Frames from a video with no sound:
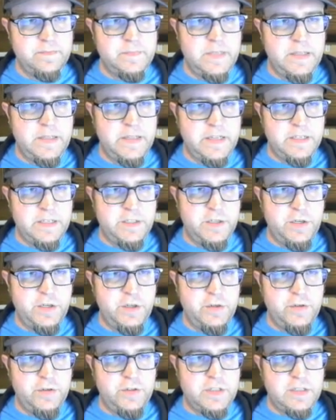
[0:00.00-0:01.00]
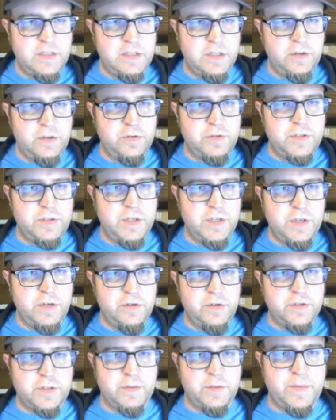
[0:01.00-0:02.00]
And then to-dos and load
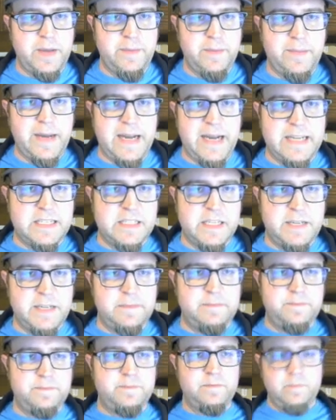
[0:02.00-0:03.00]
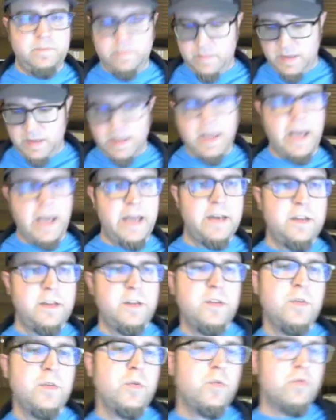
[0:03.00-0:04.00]
to-dos are being passed in. And
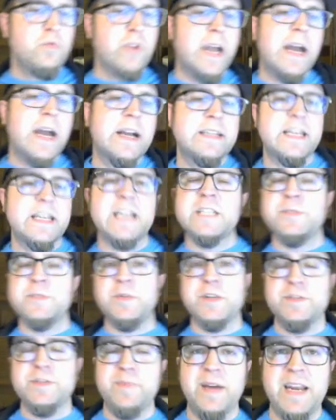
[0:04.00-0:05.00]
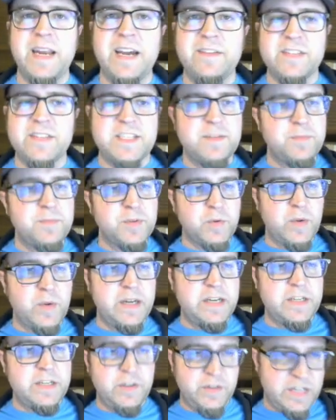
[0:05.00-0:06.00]
you React experts might have a simpler way to
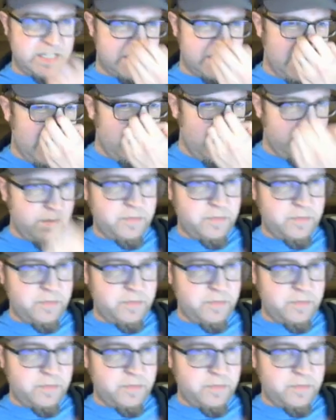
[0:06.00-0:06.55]
do this, but